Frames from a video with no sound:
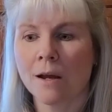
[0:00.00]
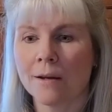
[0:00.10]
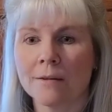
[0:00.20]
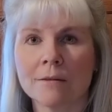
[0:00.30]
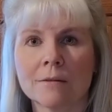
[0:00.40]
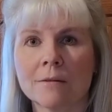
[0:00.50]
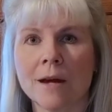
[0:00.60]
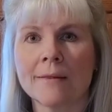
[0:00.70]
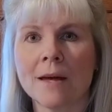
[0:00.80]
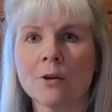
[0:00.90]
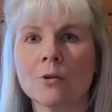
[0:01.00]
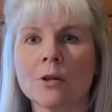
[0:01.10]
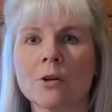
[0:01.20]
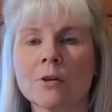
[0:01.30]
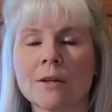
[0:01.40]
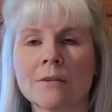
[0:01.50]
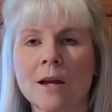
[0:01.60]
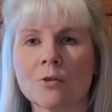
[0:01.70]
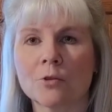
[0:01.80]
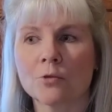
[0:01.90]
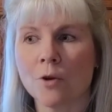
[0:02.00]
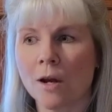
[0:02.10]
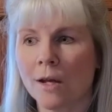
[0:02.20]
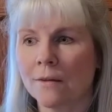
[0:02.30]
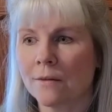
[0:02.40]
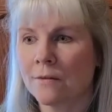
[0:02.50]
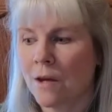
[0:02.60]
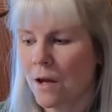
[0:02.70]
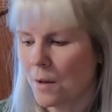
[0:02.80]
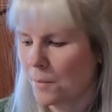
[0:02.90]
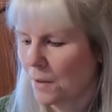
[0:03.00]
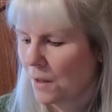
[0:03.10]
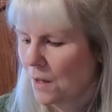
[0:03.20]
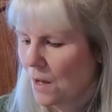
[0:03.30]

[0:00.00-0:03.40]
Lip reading: I dyed that earlier, and it's actually drying at this time.